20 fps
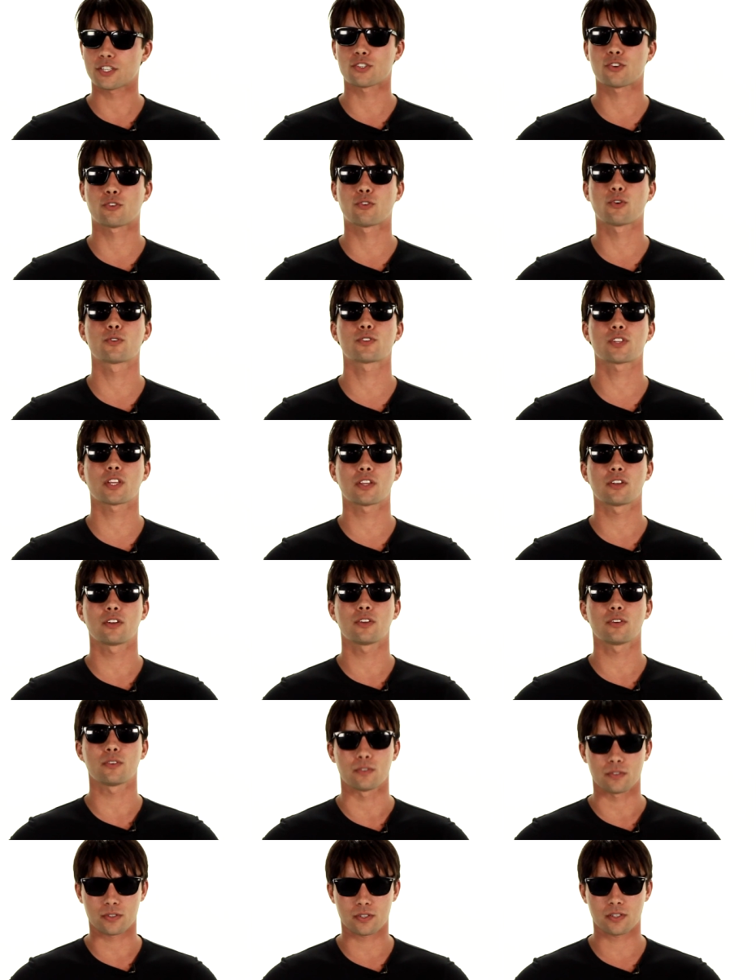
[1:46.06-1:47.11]
is Cruise in the
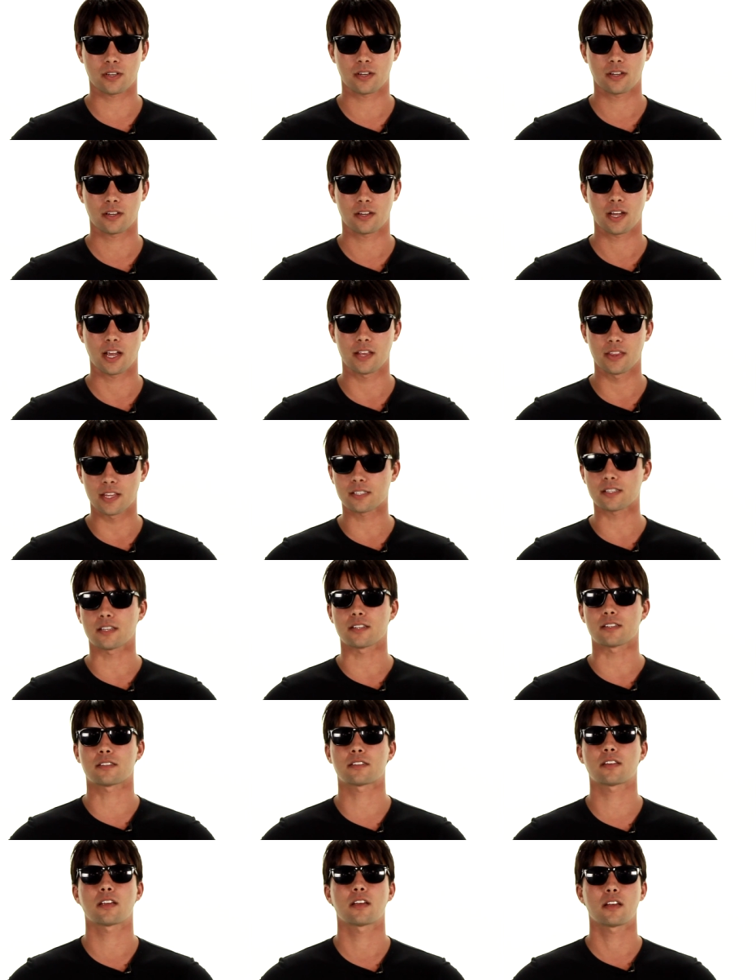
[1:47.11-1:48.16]
News, and this
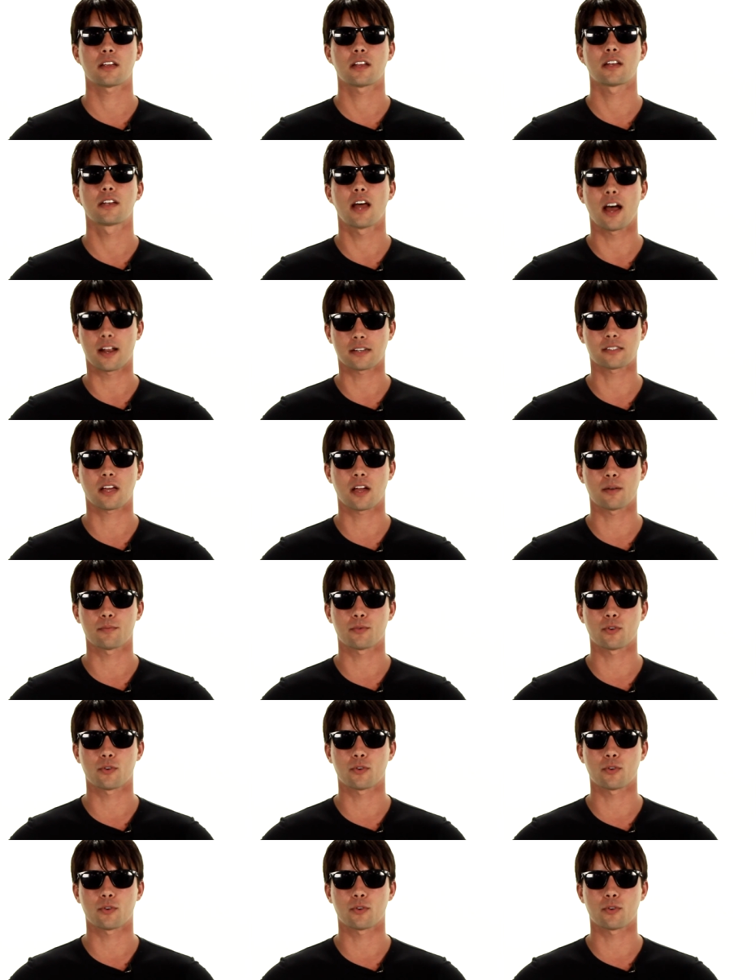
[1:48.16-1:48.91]
is not Tom